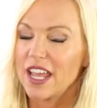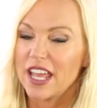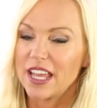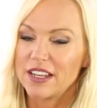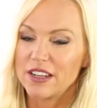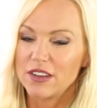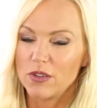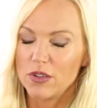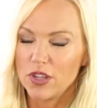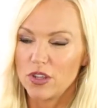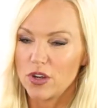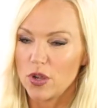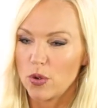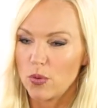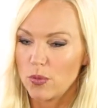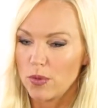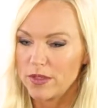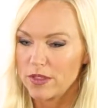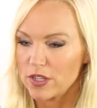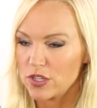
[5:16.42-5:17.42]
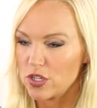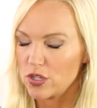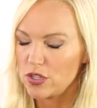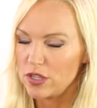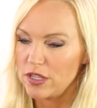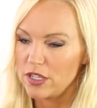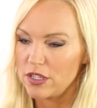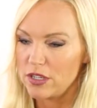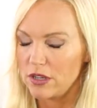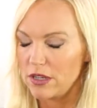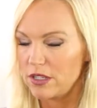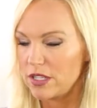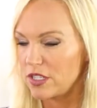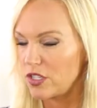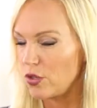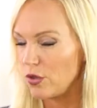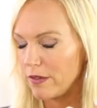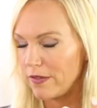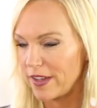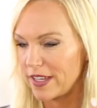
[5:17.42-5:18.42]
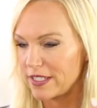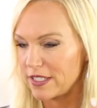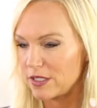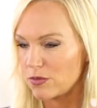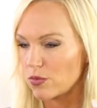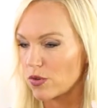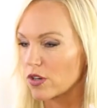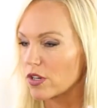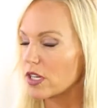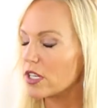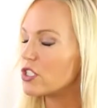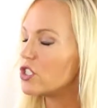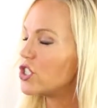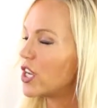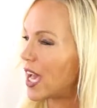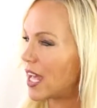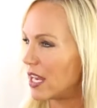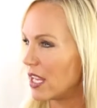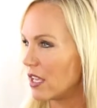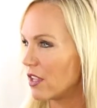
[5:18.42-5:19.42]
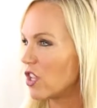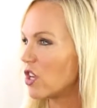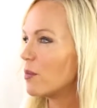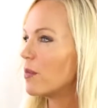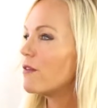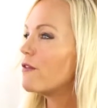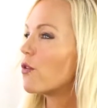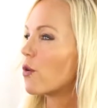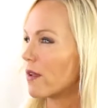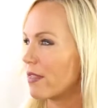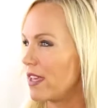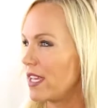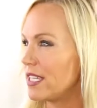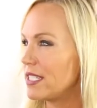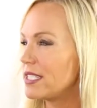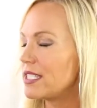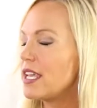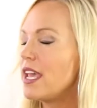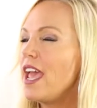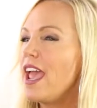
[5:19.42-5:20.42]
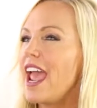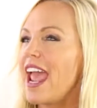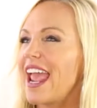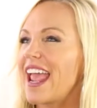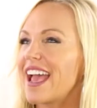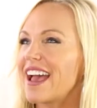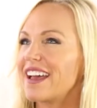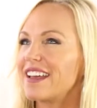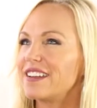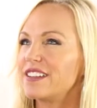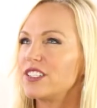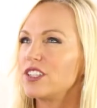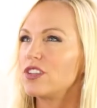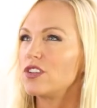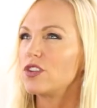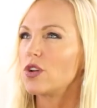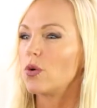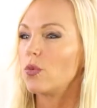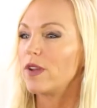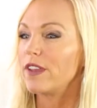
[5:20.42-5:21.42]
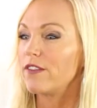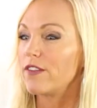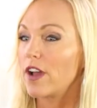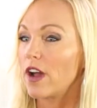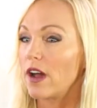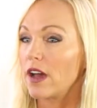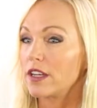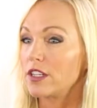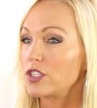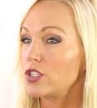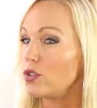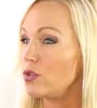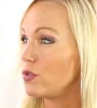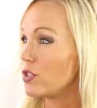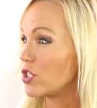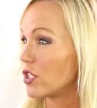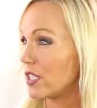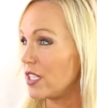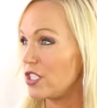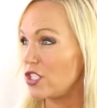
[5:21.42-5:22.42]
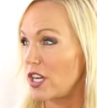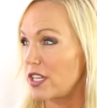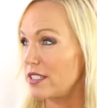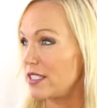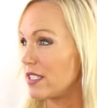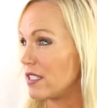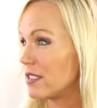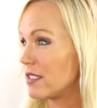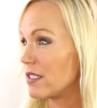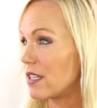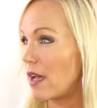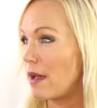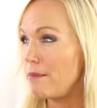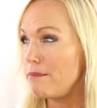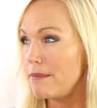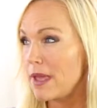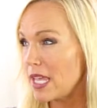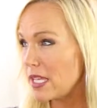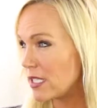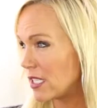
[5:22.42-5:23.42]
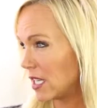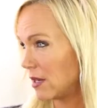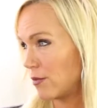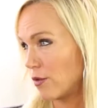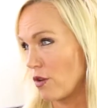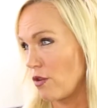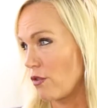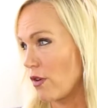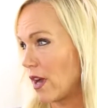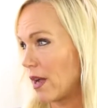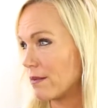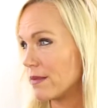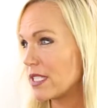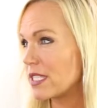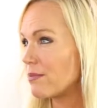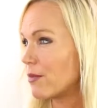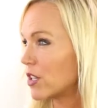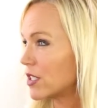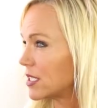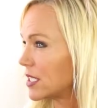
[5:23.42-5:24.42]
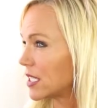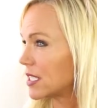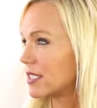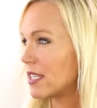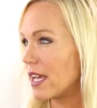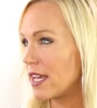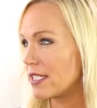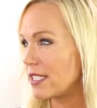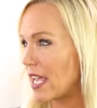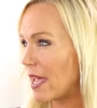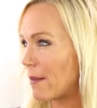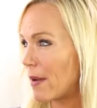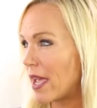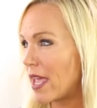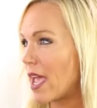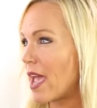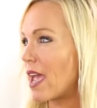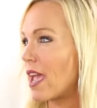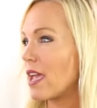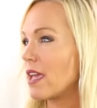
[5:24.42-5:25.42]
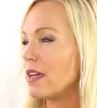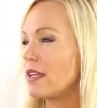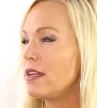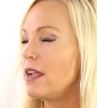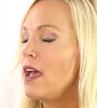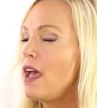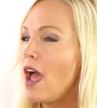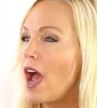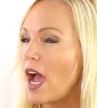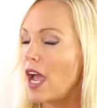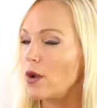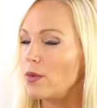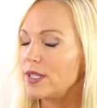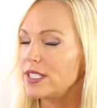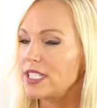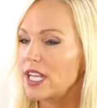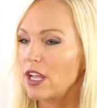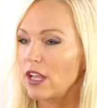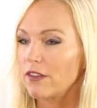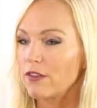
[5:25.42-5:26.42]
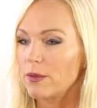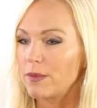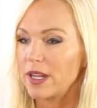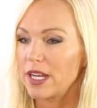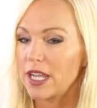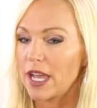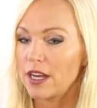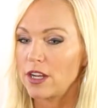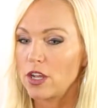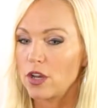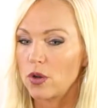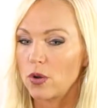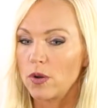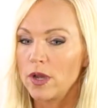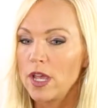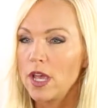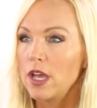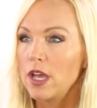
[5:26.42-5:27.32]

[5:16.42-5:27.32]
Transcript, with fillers: yeah. and you know the, the, the two of us were chatting a little before this, and you know we've gone to Chalene Johnson's amazing yes. programs, Smart Success, MIA, and I always tell everybody I know